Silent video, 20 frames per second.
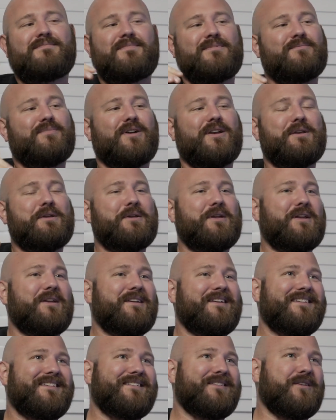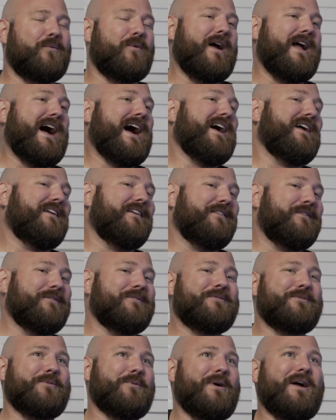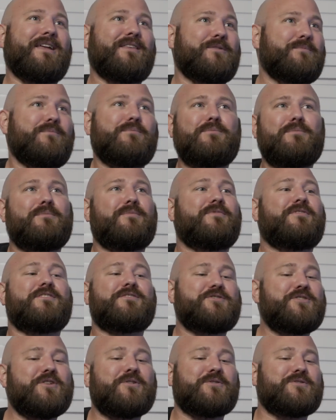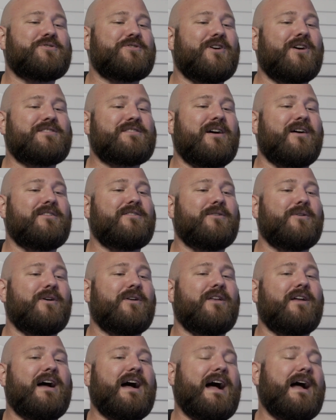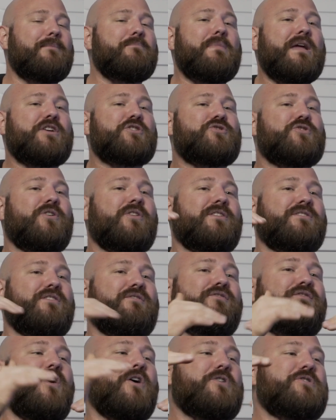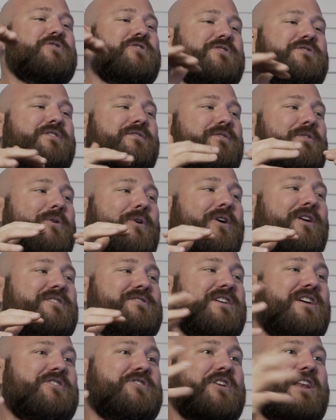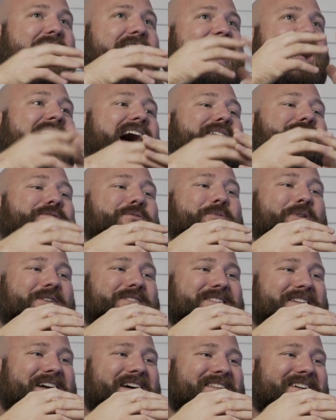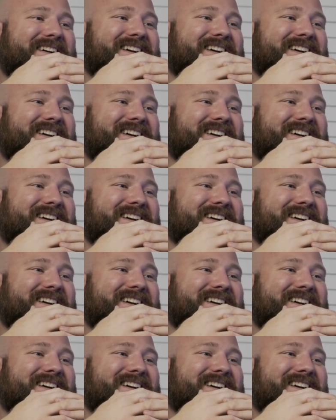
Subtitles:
but the secret sauce how I do it, I make sure that the functions of the organization, they have to work together.